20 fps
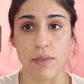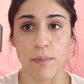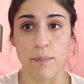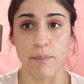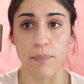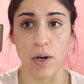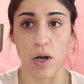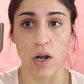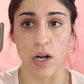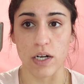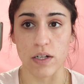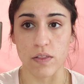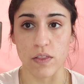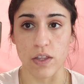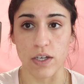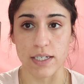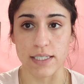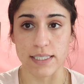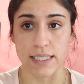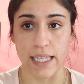bar
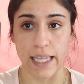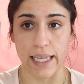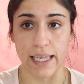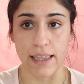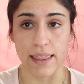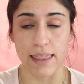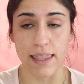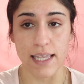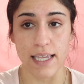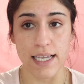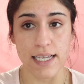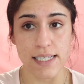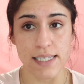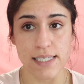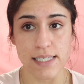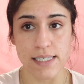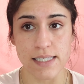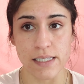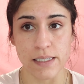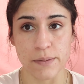looks like
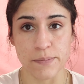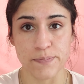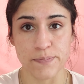this.